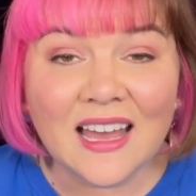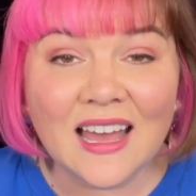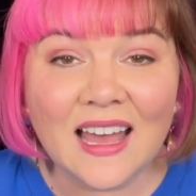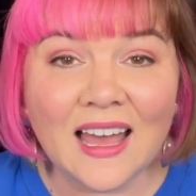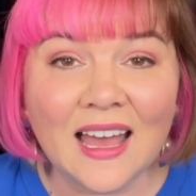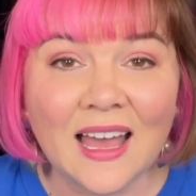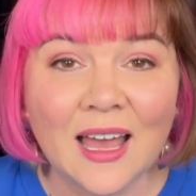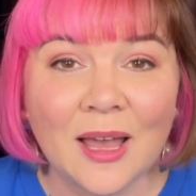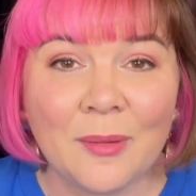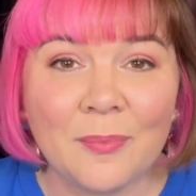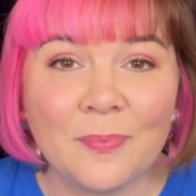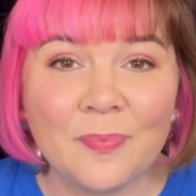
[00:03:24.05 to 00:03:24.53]

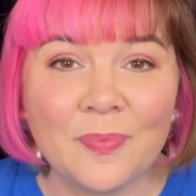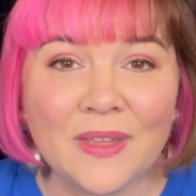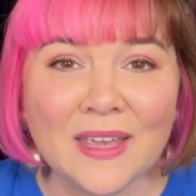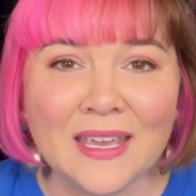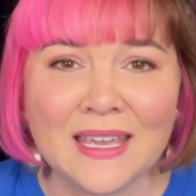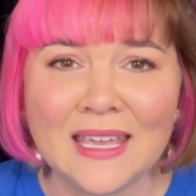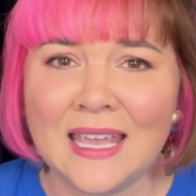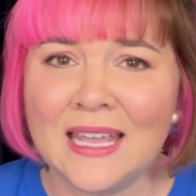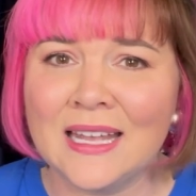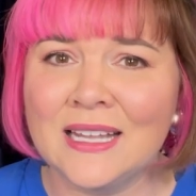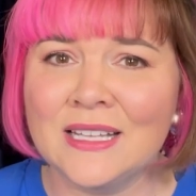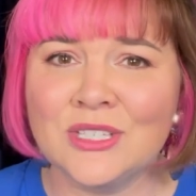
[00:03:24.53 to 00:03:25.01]
Um, it
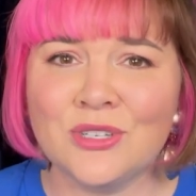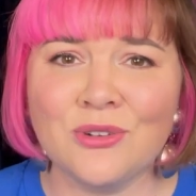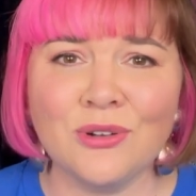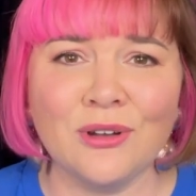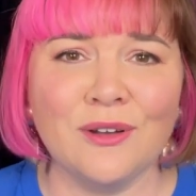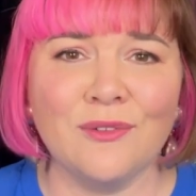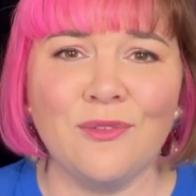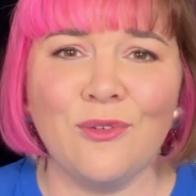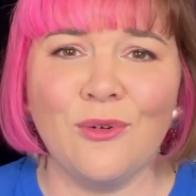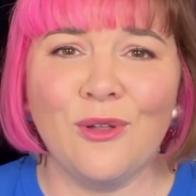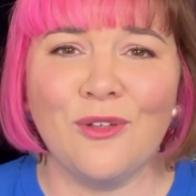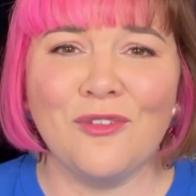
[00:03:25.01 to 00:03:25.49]
gets rid
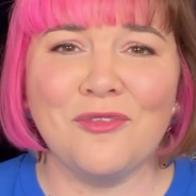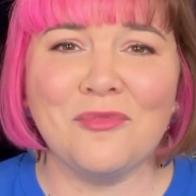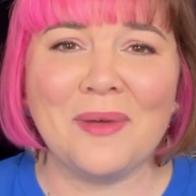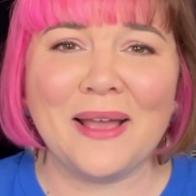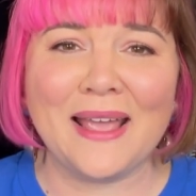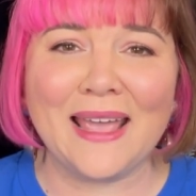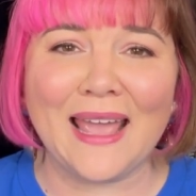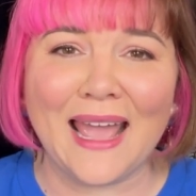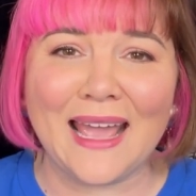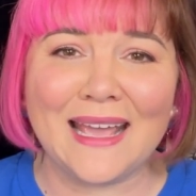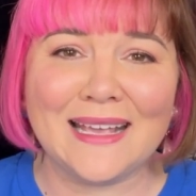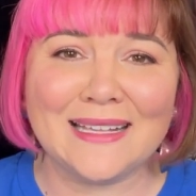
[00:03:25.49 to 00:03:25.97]
of all of my
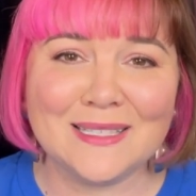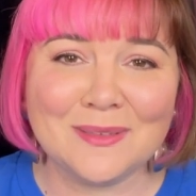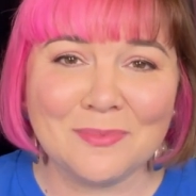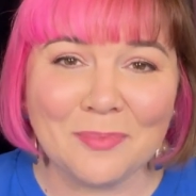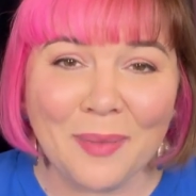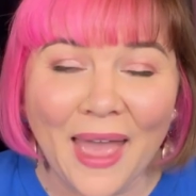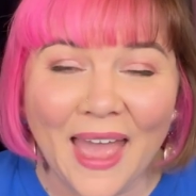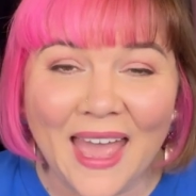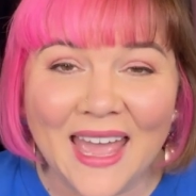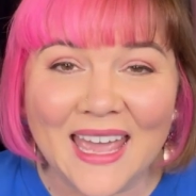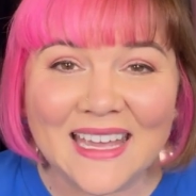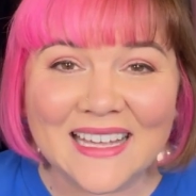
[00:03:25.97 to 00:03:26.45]
aches and
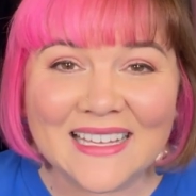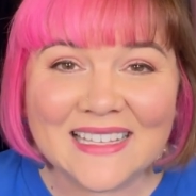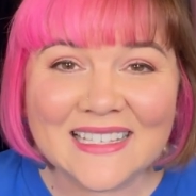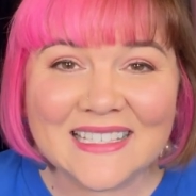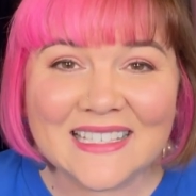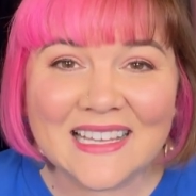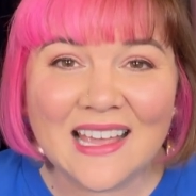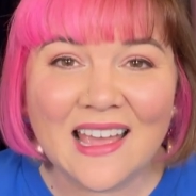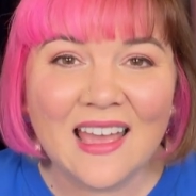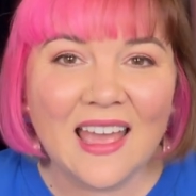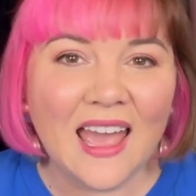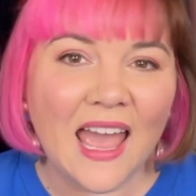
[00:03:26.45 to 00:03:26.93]

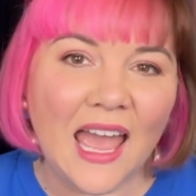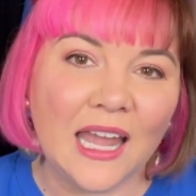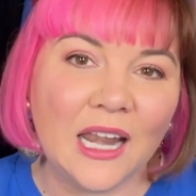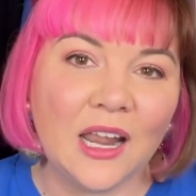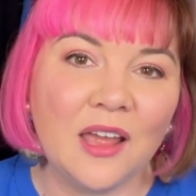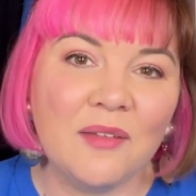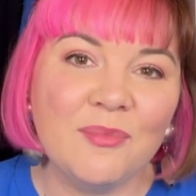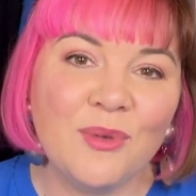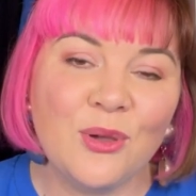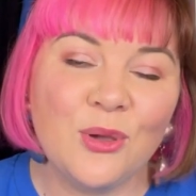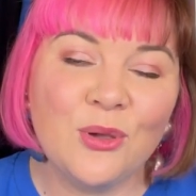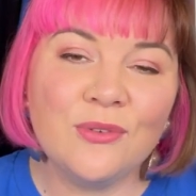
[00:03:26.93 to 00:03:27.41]
pains. And
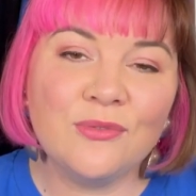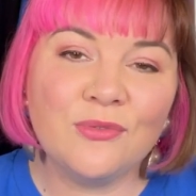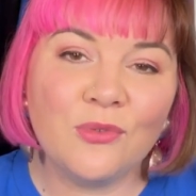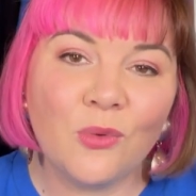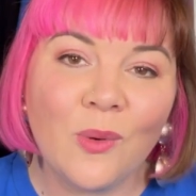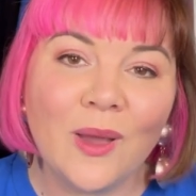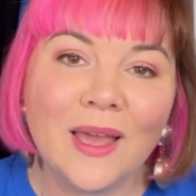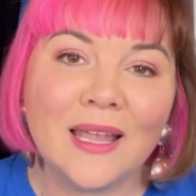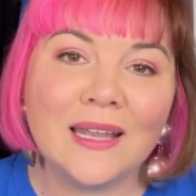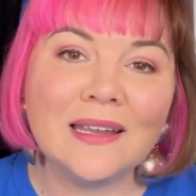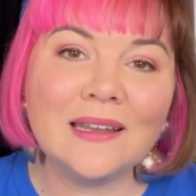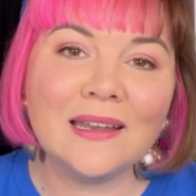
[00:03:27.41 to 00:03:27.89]
I move
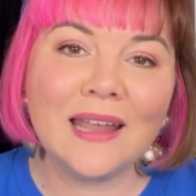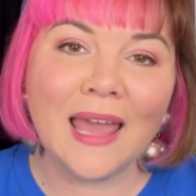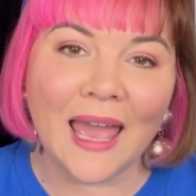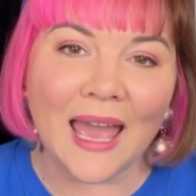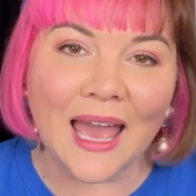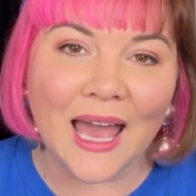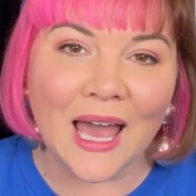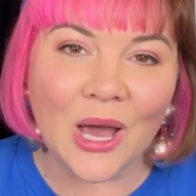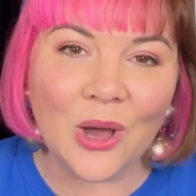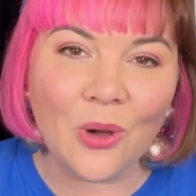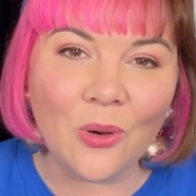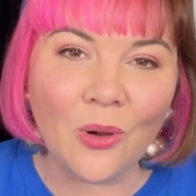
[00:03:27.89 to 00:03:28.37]
when and
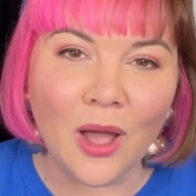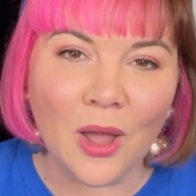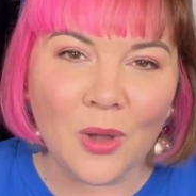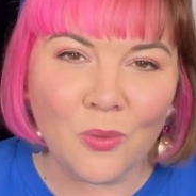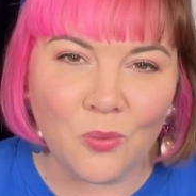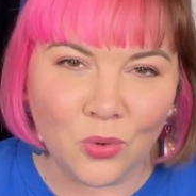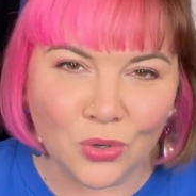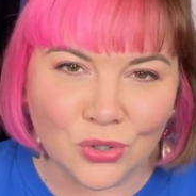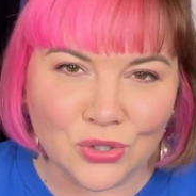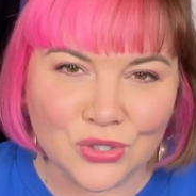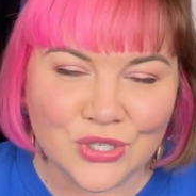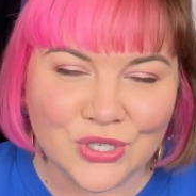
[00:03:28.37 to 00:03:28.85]
how I
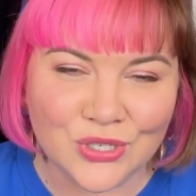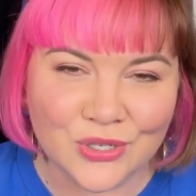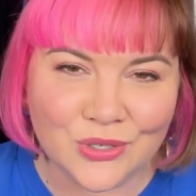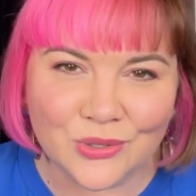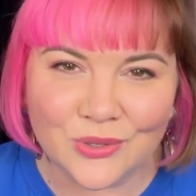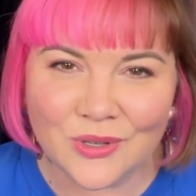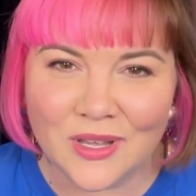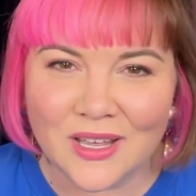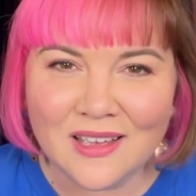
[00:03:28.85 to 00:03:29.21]
want to.